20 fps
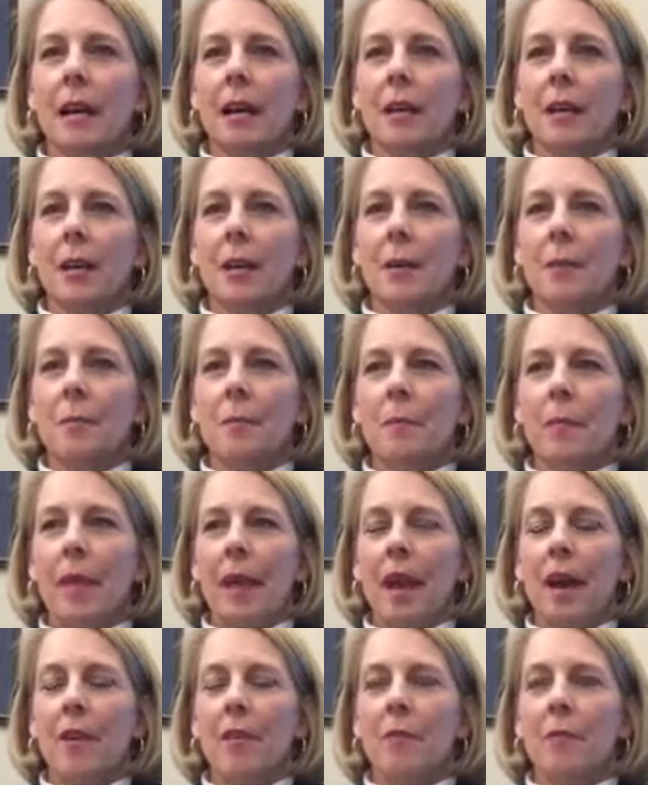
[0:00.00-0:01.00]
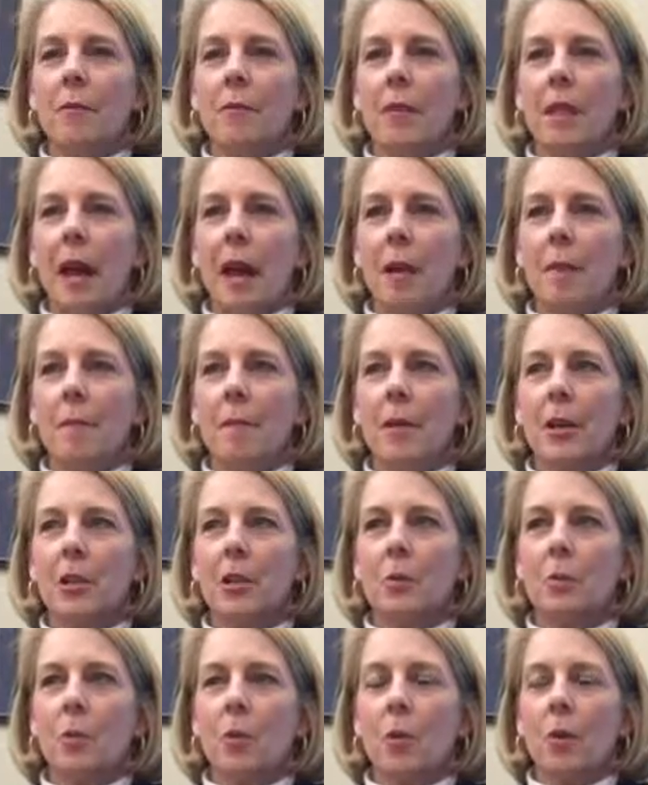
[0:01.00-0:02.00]
have that
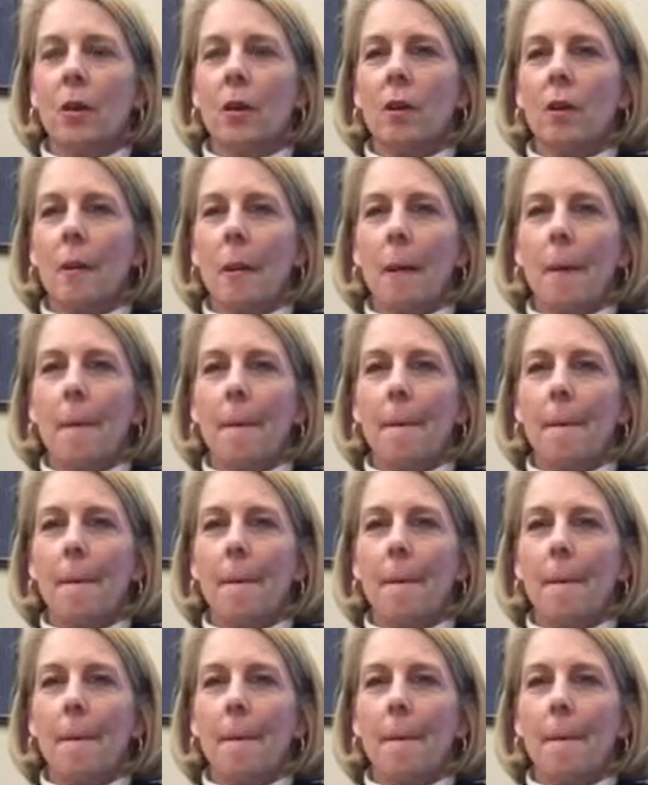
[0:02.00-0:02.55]
much more